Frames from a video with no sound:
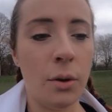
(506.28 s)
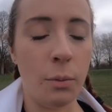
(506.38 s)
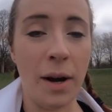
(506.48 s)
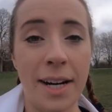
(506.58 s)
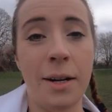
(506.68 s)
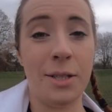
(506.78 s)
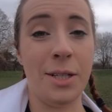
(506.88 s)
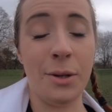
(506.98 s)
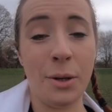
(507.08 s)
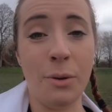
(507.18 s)
When I was
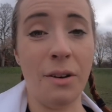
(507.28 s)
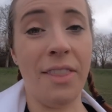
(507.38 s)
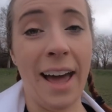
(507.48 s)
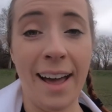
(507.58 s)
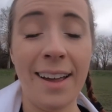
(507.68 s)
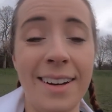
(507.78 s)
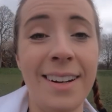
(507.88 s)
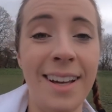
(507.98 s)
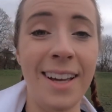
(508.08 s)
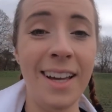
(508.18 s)
doing all of that,
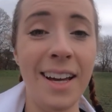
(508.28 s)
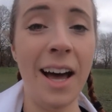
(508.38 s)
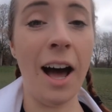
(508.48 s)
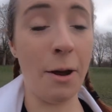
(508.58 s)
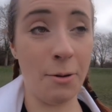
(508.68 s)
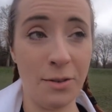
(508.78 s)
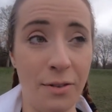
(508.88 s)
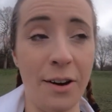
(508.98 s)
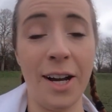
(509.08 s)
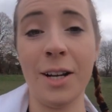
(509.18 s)
I was
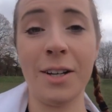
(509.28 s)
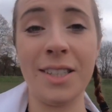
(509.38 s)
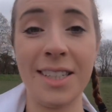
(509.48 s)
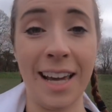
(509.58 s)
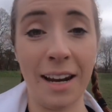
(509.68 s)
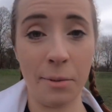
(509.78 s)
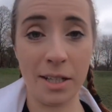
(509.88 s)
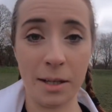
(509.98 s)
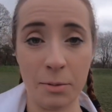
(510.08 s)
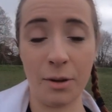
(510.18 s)
very close to getting
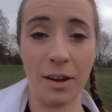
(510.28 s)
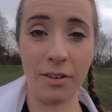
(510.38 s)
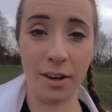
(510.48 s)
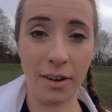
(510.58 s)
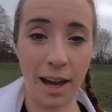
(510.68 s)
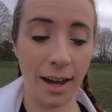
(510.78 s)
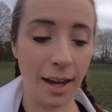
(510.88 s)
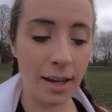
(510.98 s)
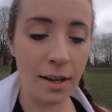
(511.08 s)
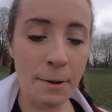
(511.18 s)
my sub 25k.
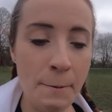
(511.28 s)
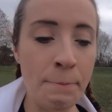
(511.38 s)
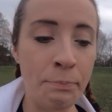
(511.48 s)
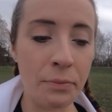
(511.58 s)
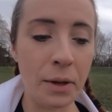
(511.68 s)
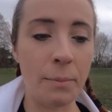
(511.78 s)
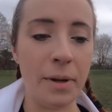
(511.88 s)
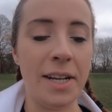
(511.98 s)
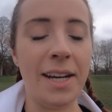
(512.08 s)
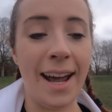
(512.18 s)

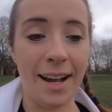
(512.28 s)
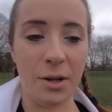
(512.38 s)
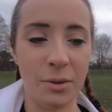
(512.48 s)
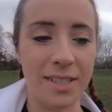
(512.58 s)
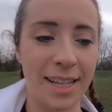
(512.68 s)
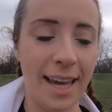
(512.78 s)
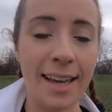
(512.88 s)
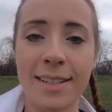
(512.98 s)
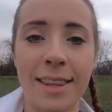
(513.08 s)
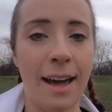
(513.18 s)
But now to
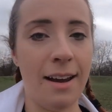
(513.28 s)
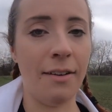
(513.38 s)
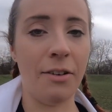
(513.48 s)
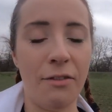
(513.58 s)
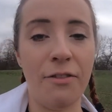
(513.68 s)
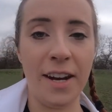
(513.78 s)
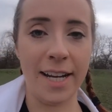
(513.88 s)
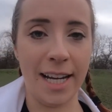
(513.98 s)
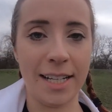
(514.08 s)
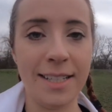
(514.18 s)
get to that level of
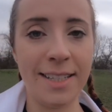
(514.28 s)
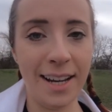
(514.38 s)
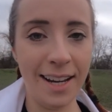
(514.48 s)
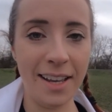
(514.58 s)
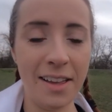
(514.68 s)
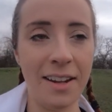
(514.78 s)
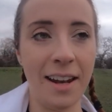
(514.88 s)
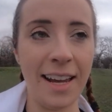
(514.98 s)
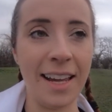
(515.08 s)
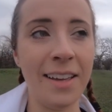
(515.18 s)
fitness,
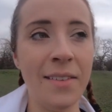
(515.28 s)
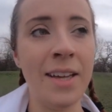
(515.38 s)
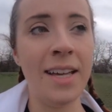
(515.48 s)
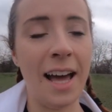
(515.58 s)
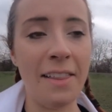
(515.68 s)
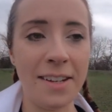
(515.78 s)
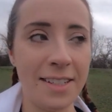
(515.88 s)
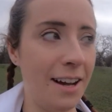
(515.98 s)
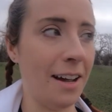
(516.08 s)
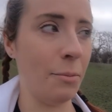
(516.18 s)
like at the
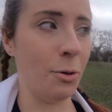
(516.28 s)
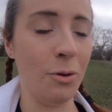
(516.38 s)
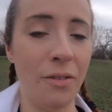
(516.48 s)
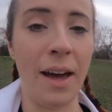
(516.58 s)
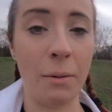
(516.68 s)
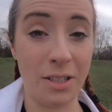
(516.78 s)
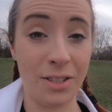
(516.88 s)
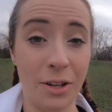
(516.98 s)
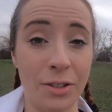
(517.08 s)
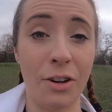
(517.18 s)
time all of that was
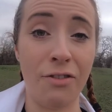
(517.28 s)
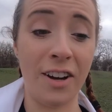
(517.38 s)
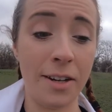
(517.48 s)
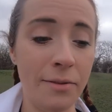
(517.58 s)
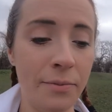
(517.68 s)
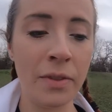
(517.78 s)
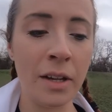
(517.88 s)
so fun,